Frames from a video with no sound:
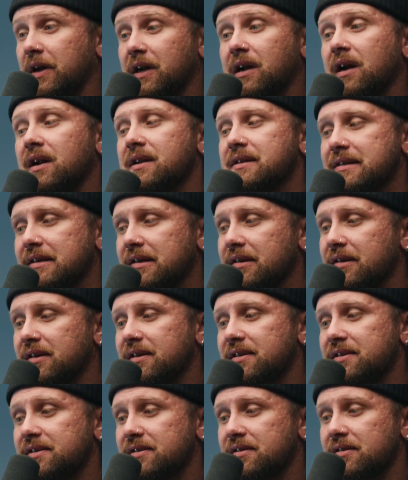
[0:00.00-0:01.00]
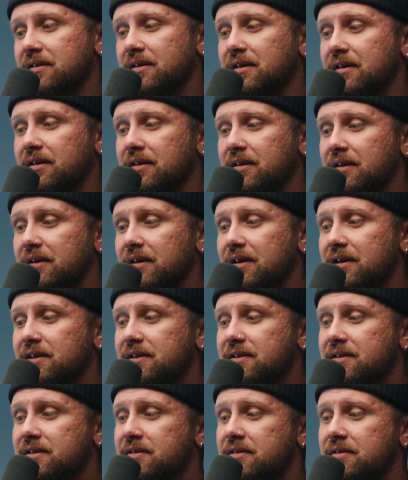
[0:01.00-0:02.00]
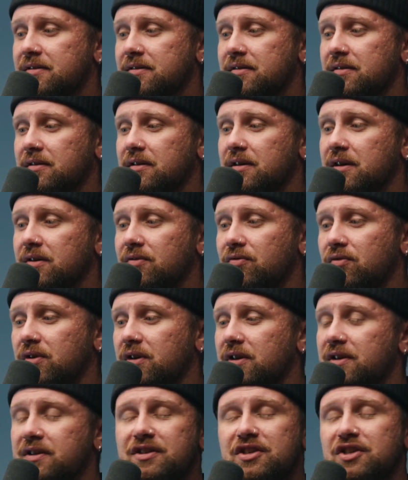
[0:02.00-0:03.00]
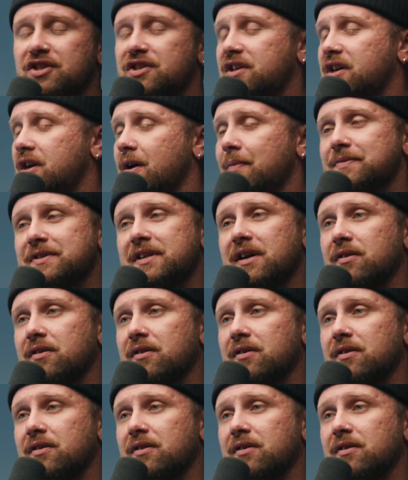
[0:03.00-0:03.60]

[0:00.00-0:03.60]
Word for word: I gotta say this: it's it, it just comes